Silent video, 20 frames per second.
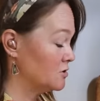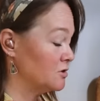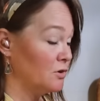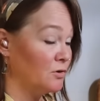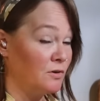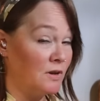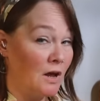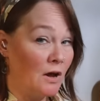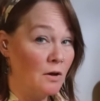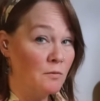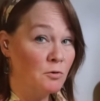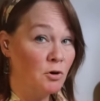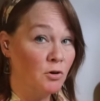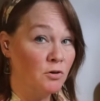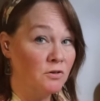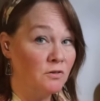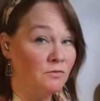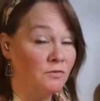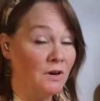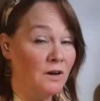So now I'm
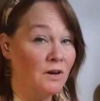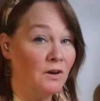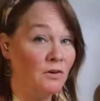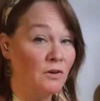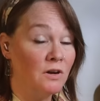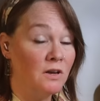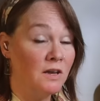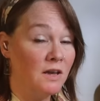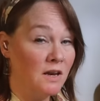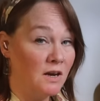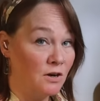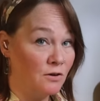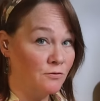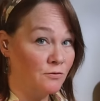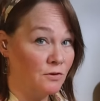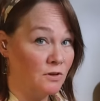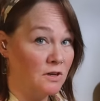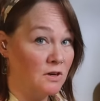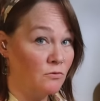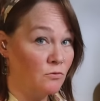going to very
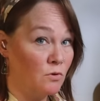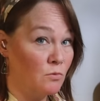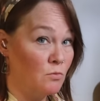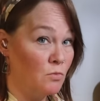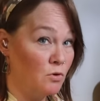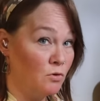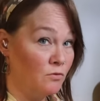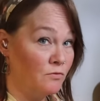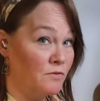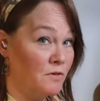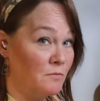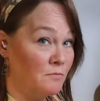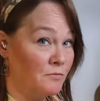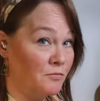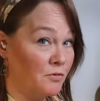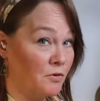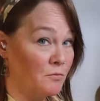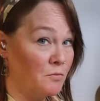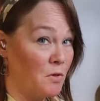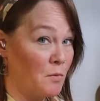carefully remove them
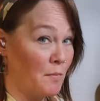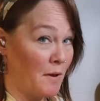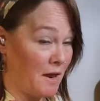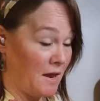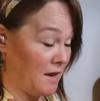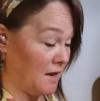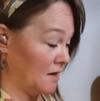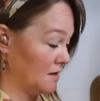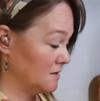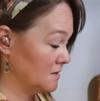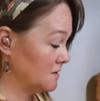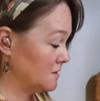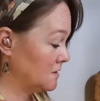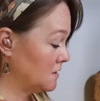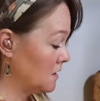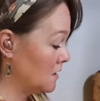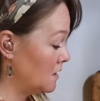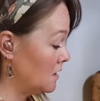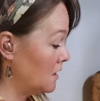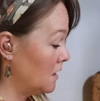from the pans